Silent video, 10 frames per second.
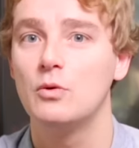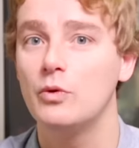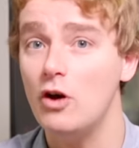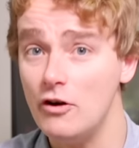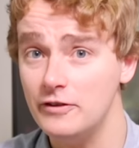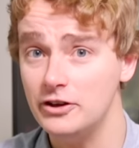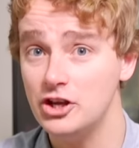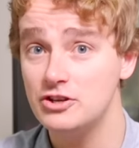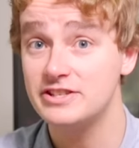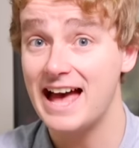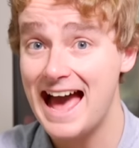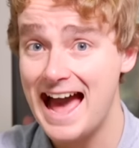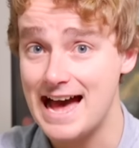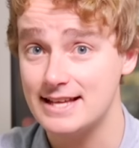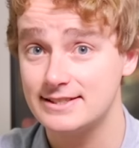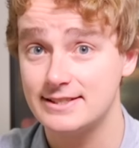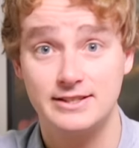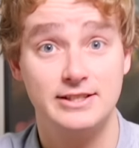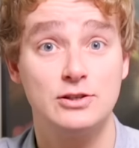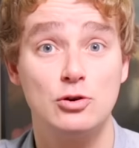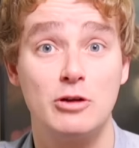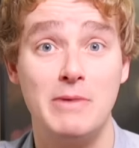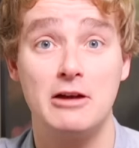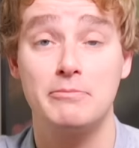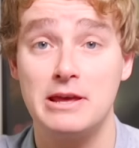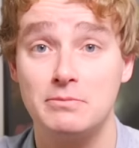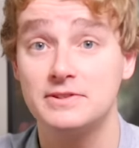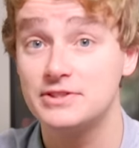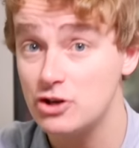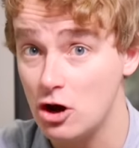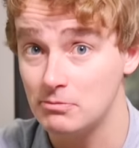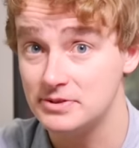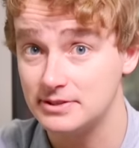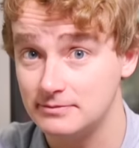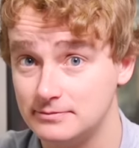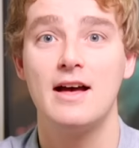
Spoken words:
We often use as to talk about people's jobs.